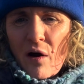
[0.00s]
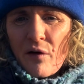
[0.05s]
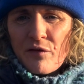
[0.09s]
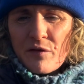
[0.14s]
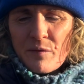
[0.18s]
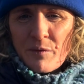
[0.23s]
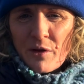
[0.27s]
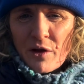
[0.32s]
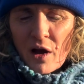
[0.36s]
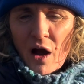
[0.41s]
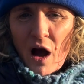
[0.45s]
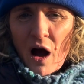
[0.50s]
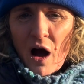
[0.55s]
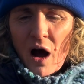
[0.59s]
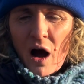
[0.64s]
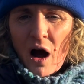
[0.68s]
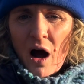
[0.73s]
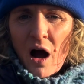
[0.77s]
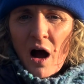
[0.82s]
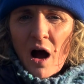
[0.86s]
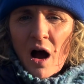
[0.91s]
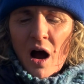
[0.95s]
from the
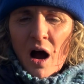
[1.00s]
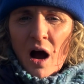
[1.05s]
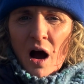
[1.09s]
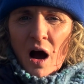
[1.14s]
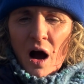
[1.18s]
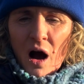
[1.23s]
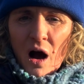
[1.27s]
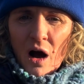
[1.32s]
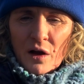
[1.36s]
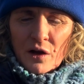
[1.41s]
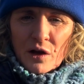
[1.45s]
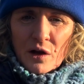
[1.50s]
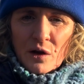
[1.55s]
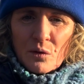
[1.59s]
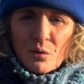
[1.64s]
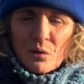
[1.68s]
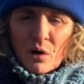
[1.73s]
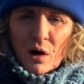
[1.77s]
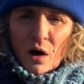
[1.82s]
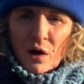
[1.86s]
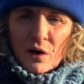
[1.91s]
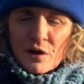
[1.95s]
car are
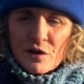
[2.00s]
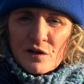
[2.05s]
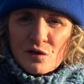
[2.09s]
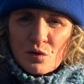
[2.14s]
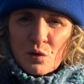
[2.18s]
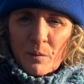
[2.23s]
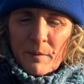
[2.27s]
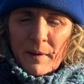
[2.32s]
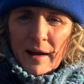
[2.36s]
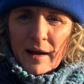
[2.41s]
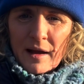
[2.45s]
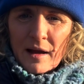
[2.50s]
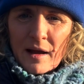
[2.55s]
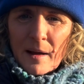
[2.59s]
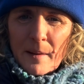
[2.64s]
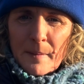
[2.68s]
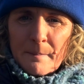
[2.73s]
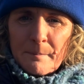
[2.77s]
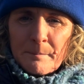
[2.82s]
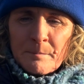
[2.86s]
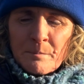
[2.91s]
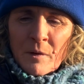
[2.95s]
you swimming?
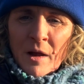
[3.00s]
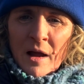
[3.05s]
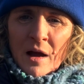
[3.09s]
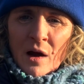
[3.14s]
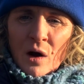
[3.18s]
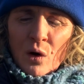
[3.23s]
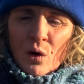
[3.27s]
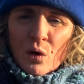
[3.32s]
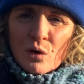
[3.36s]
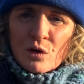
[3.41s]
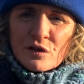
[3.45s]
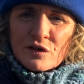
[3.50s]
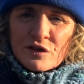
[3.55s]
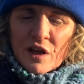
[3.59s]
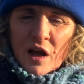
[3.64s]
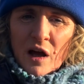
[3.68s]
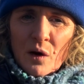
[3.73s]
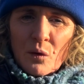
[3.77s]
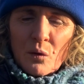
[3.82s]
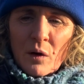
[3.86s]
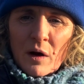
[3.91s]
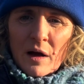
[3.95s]

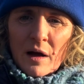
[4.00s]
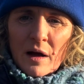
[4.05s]
Also,